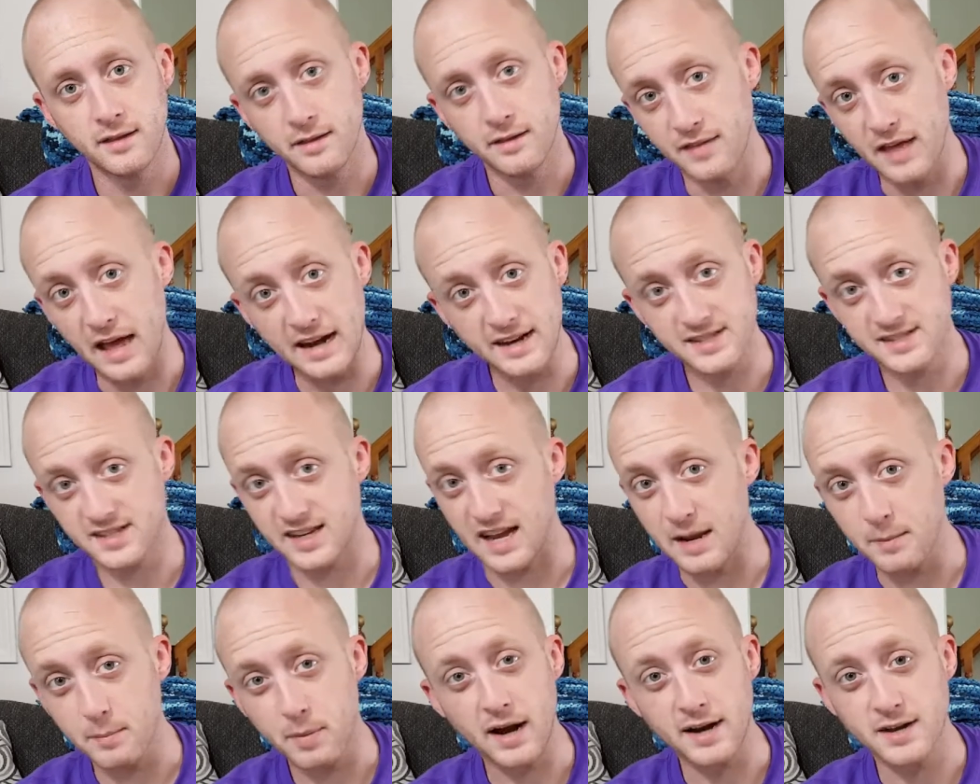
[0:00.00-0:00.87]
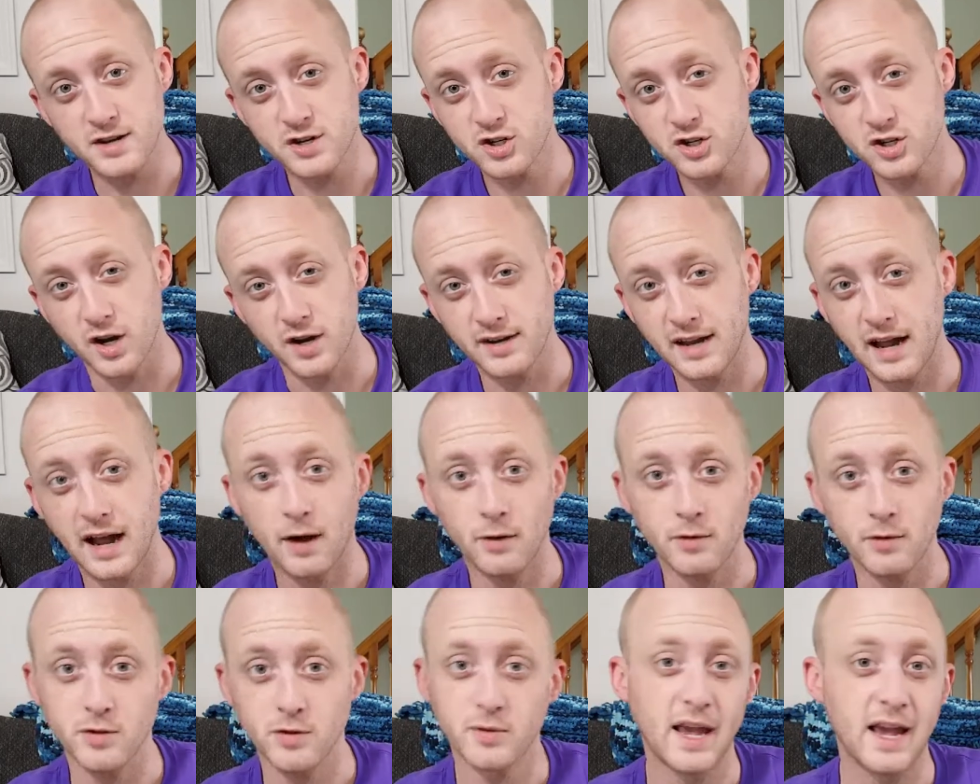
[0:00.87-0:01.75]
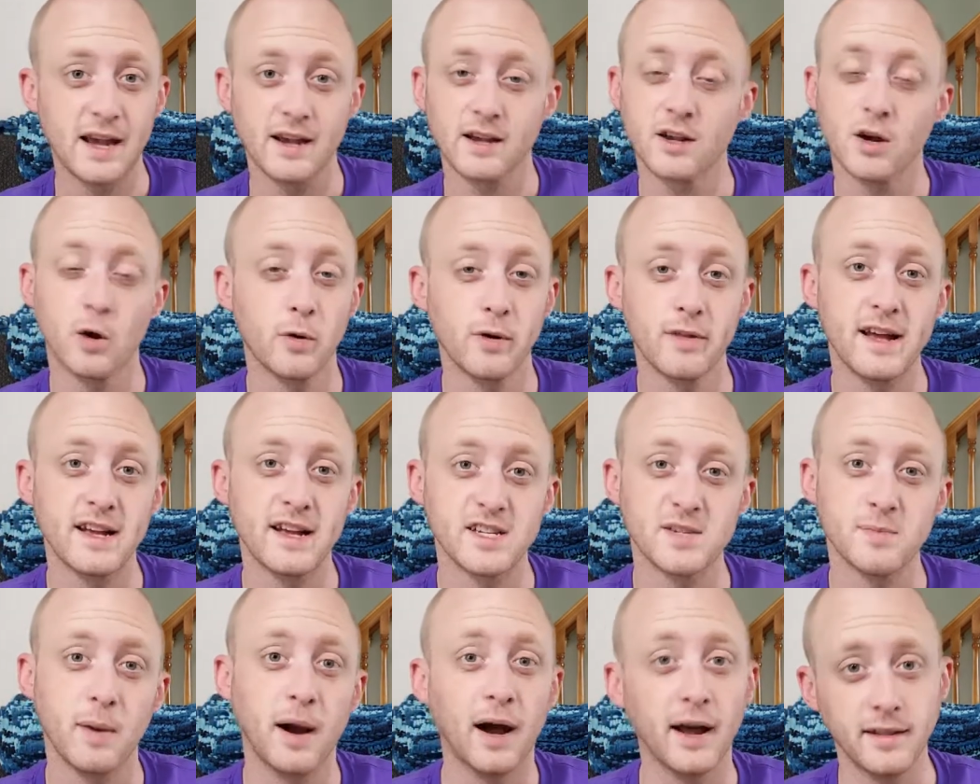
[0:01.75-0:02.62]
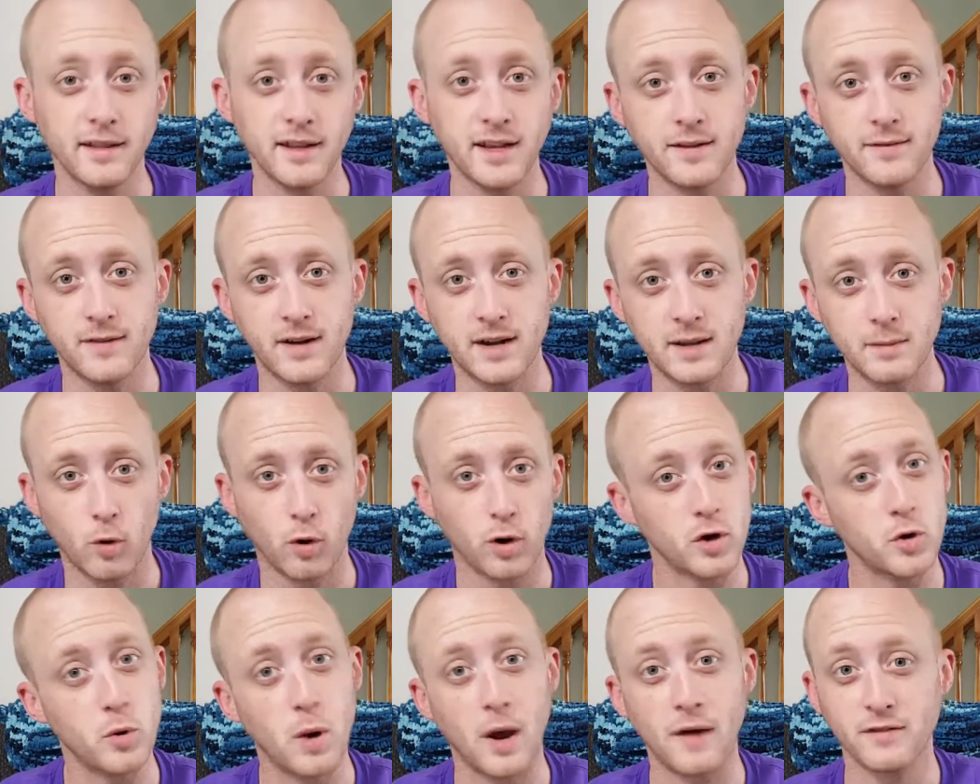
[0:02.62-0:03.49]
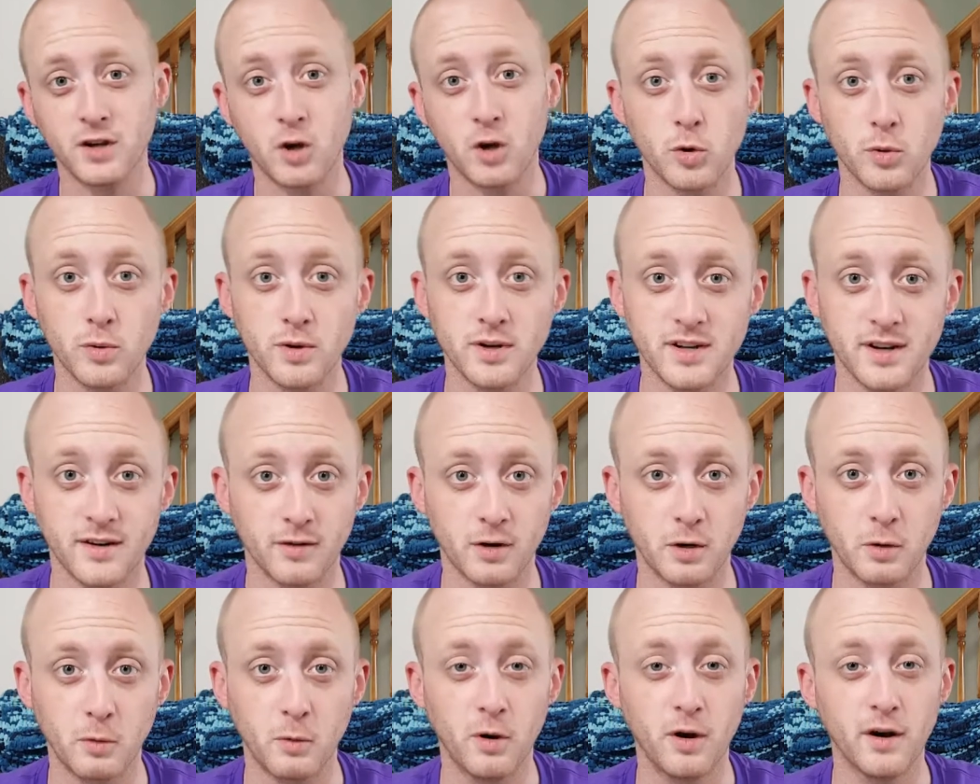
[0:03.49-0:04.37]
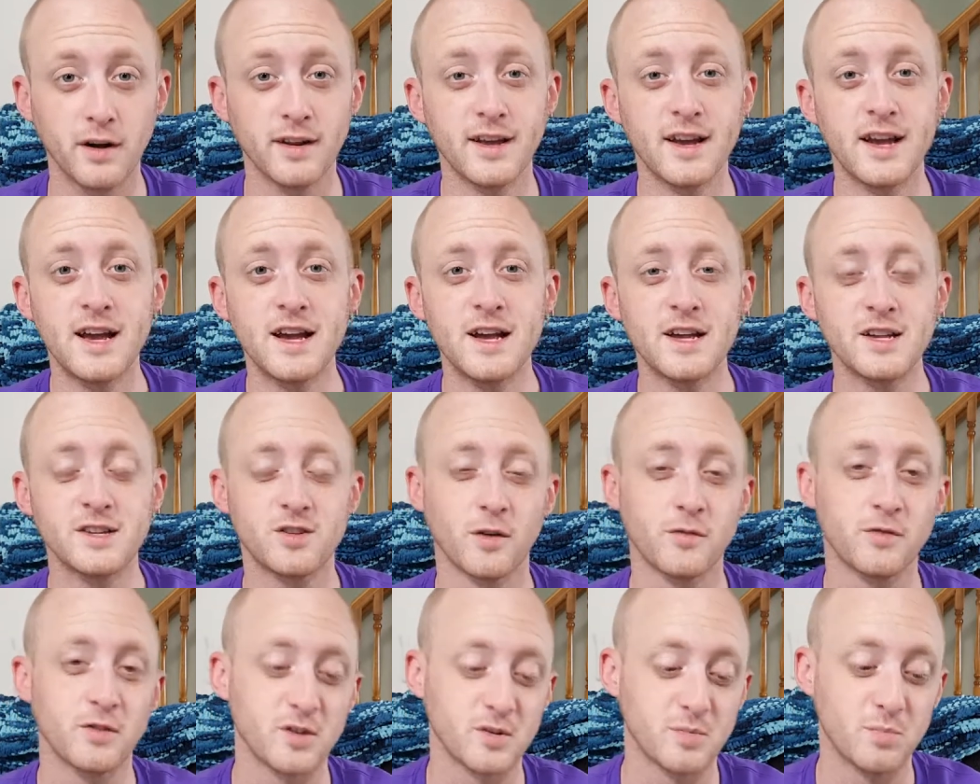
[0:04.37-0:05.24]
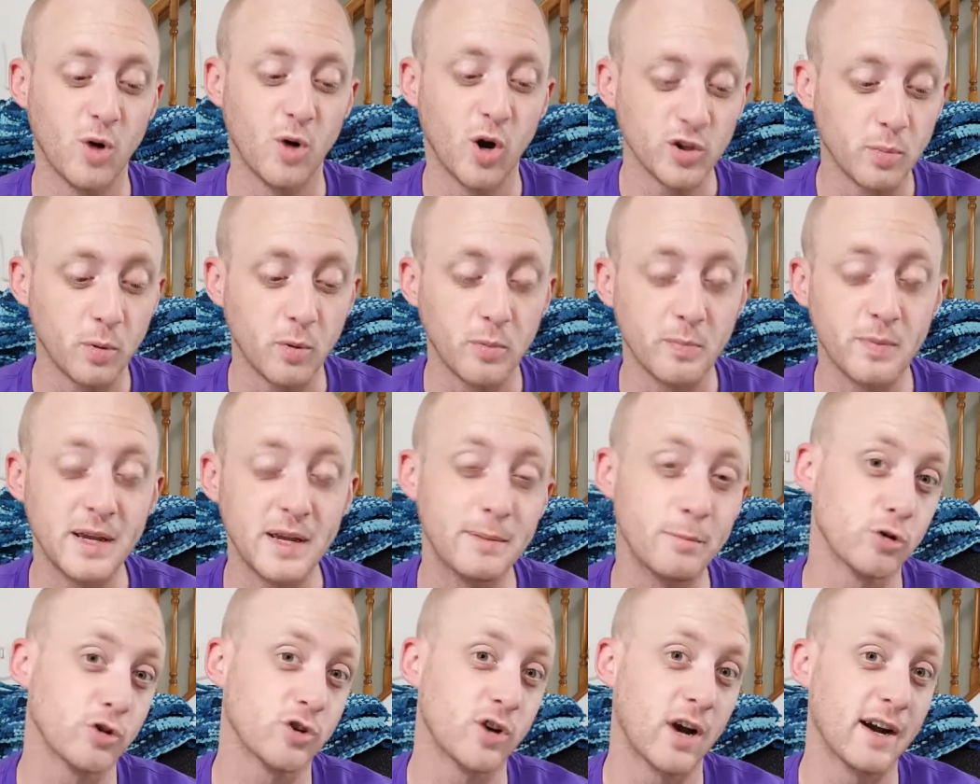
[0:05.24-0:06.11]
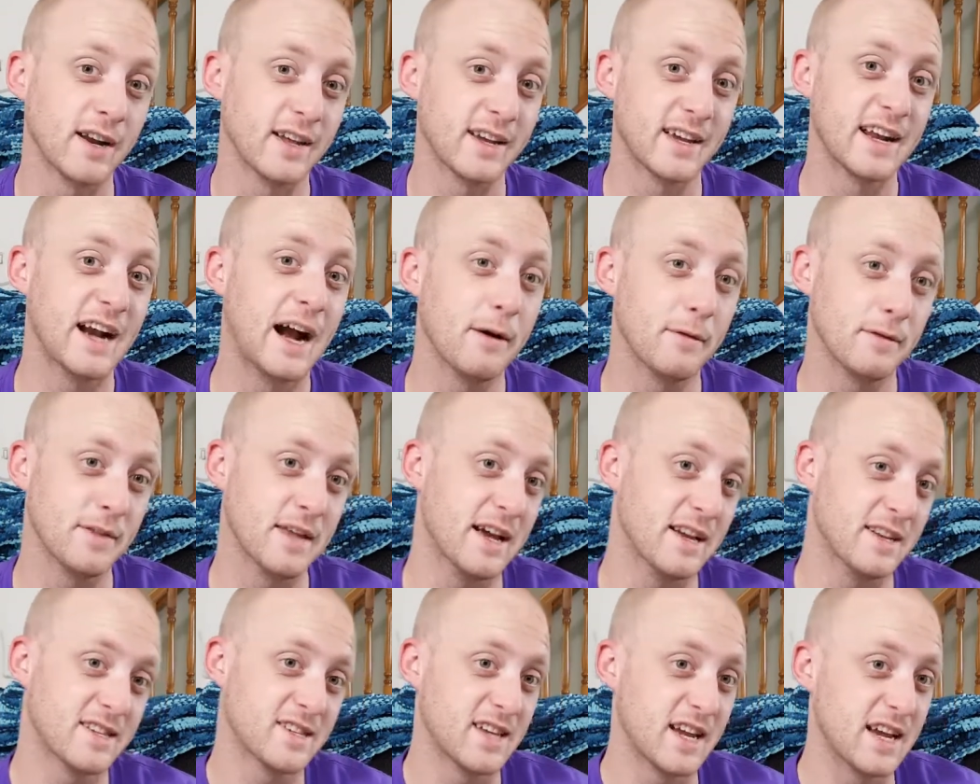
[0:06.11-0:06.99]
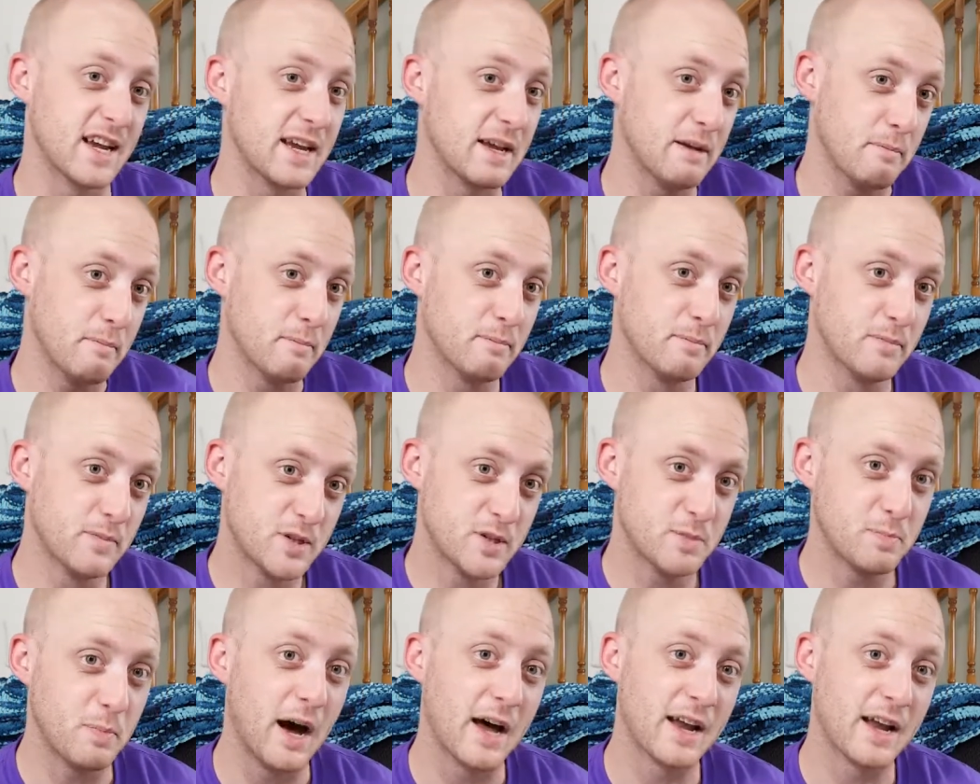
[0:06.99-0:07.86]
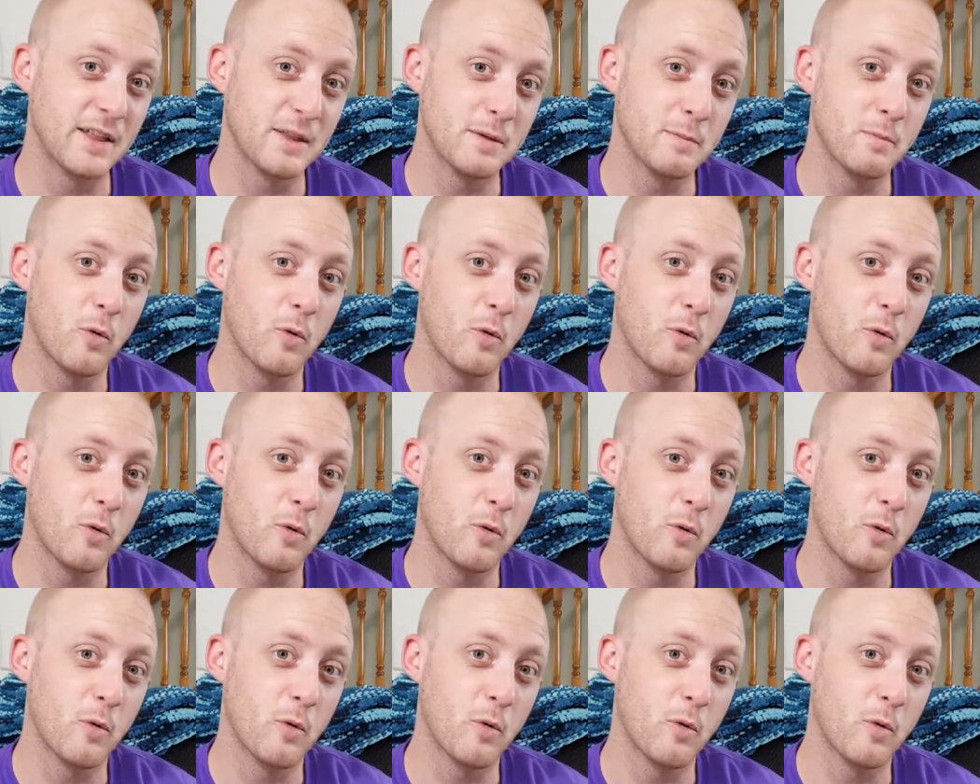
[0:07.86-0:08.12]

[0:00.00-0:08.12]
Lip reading: that escape pod is shut down. You can't go to that spot and leave anymore. You have to go to a different one. So if there's multiple people trying to get out in that same spot on the